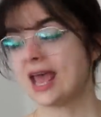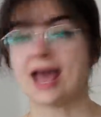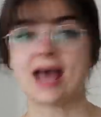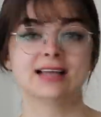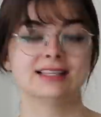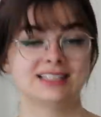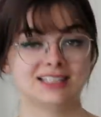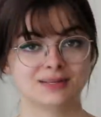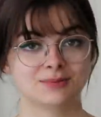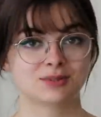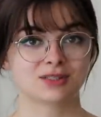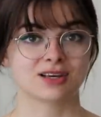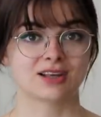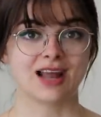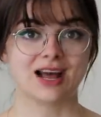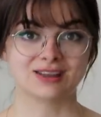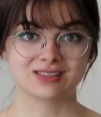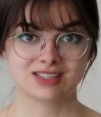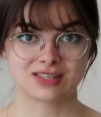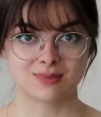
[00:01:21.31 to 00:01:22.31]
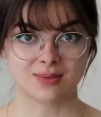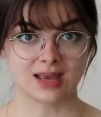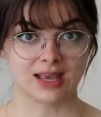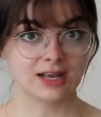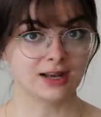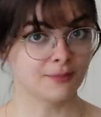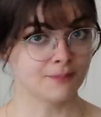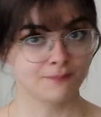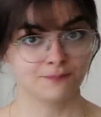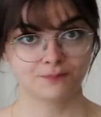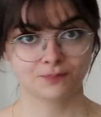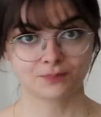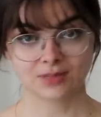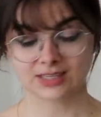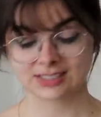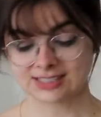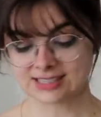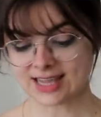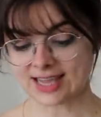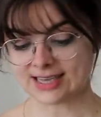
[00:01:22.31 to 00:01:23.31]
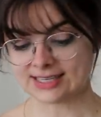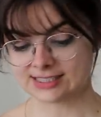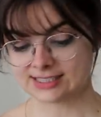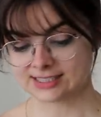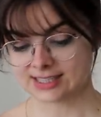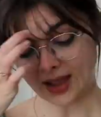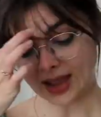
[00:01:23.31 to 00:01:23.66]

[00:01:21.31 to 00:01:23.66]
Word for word: and tips on how to make stays.